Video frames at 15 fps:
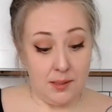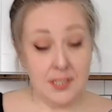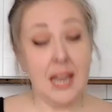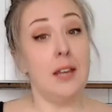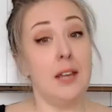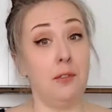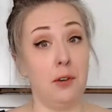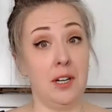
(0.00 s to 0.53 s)

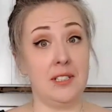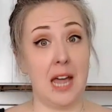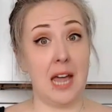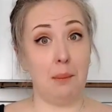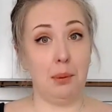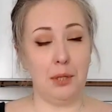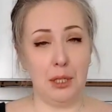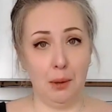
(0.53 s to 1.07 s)
Say, for
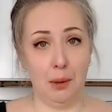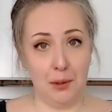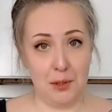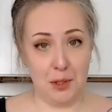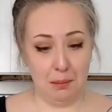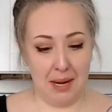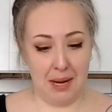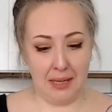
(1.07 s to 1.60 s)
example, you
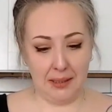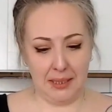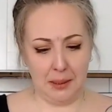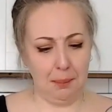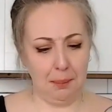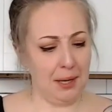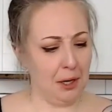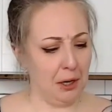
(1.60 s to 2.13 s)
also make like
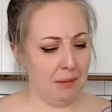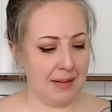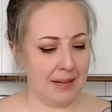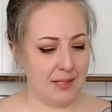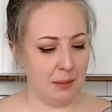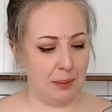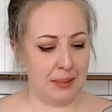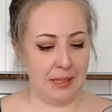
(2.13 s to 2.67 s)
a bigger
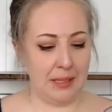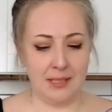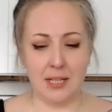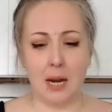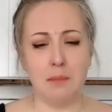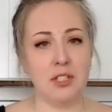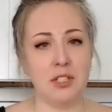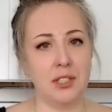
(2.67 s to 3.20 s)
recipe, because
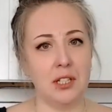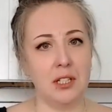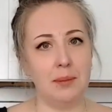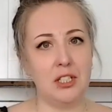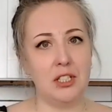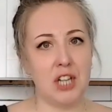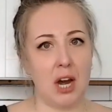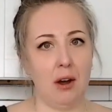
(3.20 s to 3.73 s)
I'm just going to
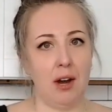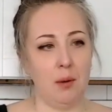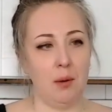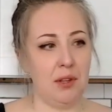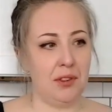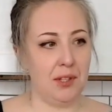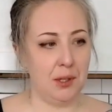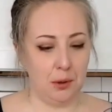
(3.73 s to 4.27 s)
be sharing
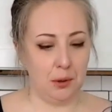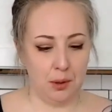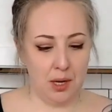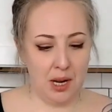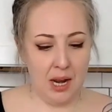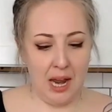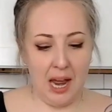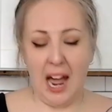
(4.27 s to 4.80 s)
with you
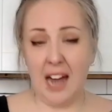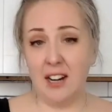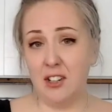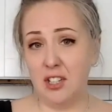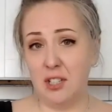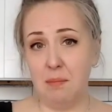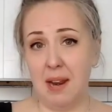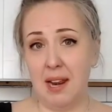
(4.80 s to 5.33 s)
how to
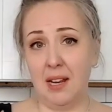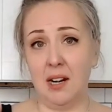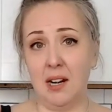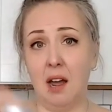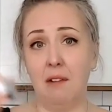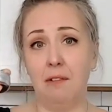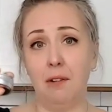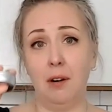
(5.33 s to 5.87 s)
just make
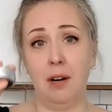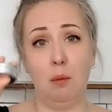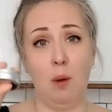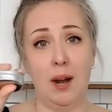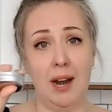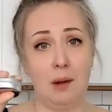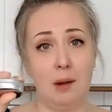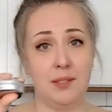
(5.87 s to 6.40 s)
enough for a
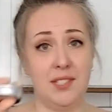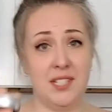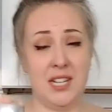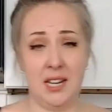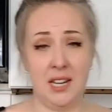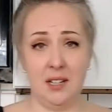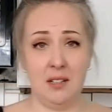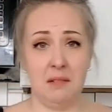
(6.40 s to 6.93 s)
1 ounce
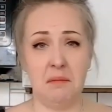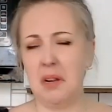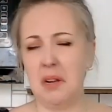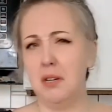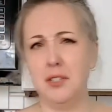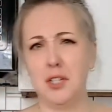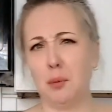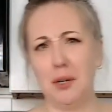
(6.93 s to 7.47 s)
tin.
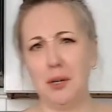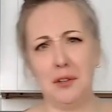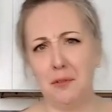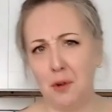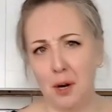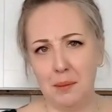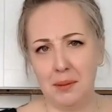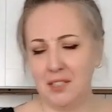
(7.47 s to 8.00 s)
Don't worry, the
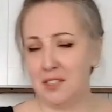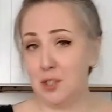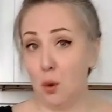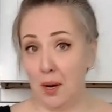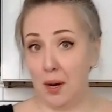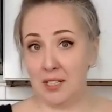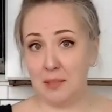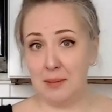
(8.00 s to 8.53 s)
formula is
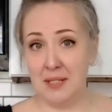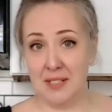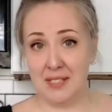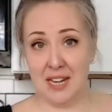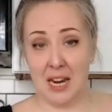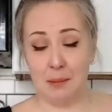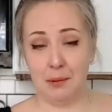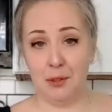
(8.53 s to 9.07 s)
going to be the
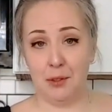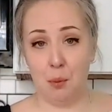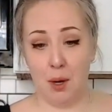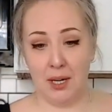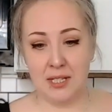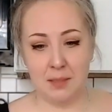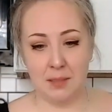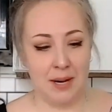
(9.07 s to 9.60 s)
same if you
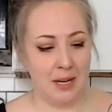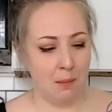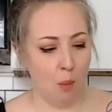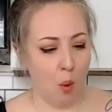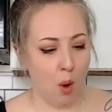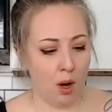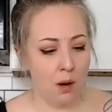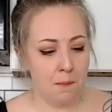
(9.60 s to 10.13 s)
wanted to make
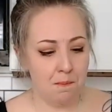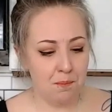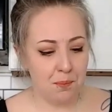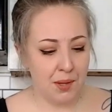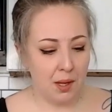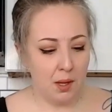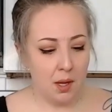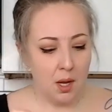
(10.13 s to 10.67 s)
more.
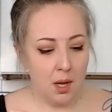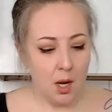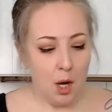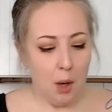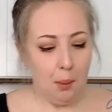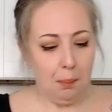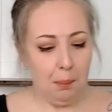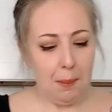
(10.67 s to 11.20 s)

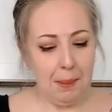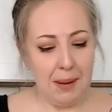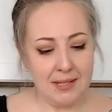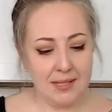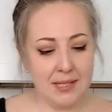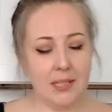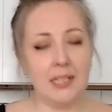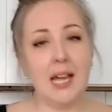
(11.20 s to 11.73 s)
But
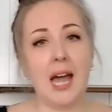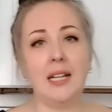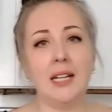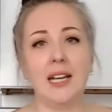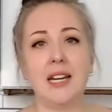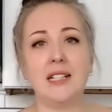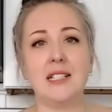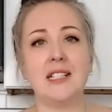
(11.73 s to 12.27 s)
basically, I
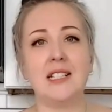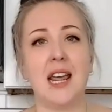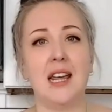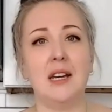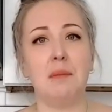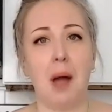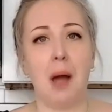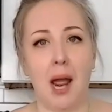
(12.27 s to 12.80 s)
like to
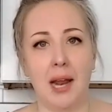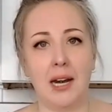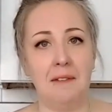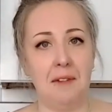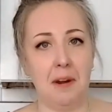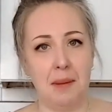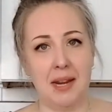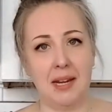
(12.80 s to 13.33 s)
take mine,
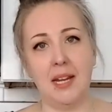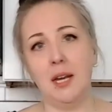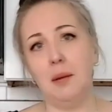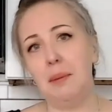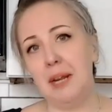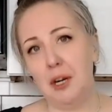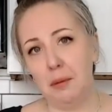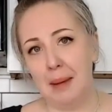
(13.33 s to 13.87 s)
if I'm making
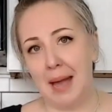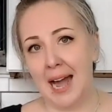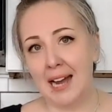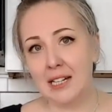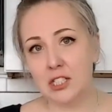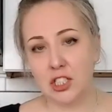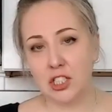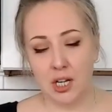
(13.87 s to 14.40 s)
a bigger
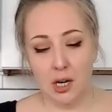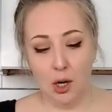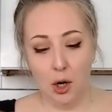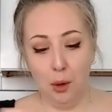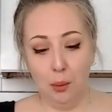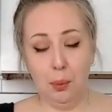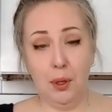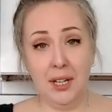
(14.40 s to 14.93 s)
batch,
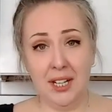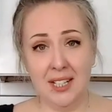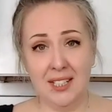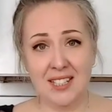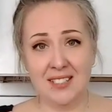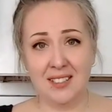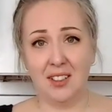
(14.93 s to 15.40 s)
put it in these